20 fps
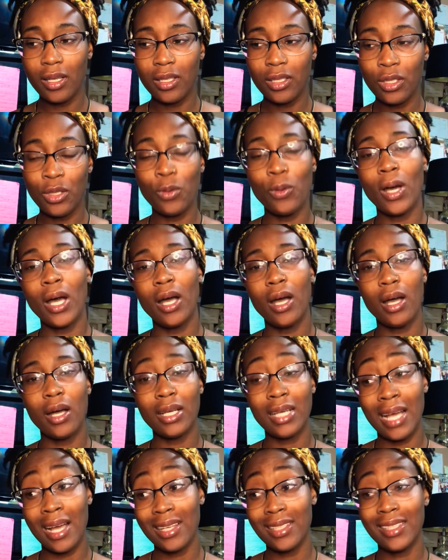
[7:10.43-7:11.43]
you
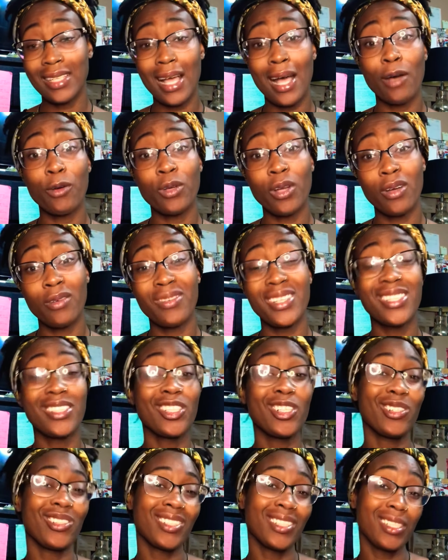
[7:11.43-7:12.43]
guys out of a
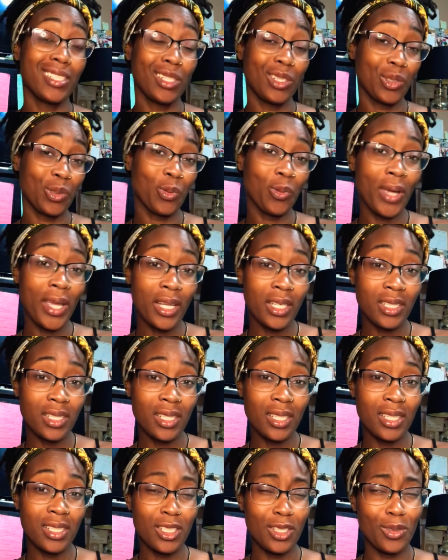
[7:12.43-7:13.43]
certain
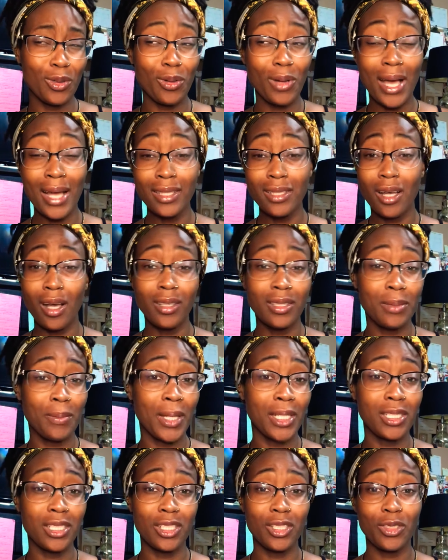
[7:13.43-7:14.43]
situation, I talk to
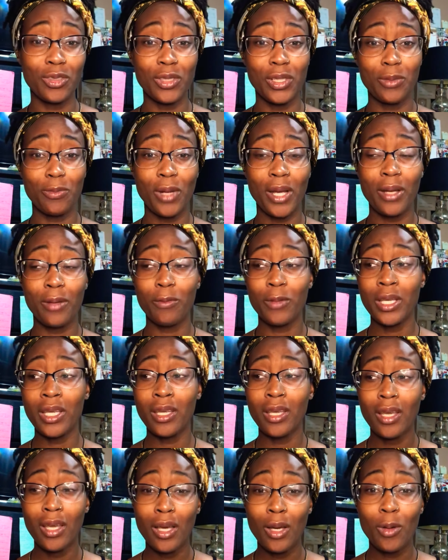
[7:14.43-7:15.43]
my children, right?
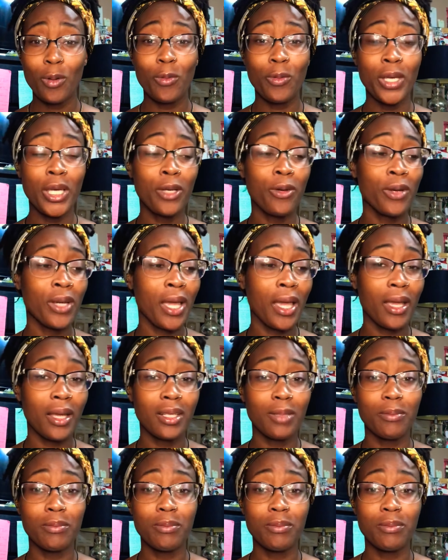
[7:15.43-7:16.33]
We create